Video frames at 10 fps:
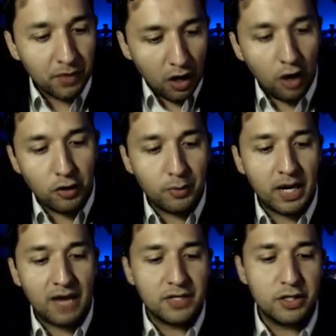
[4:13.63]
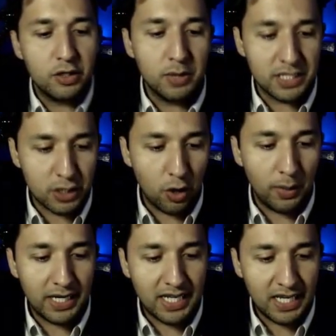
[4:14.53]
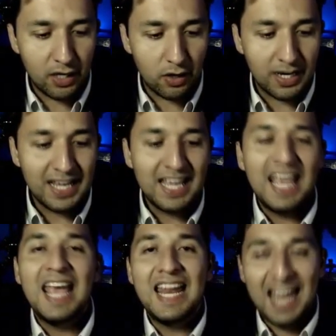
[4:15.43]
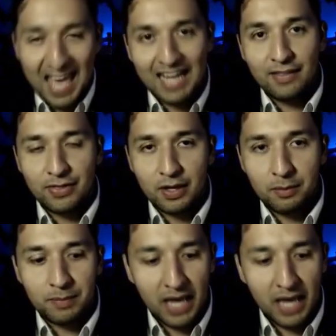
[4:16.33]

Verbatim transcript: all you would have to do is go in here and edit them.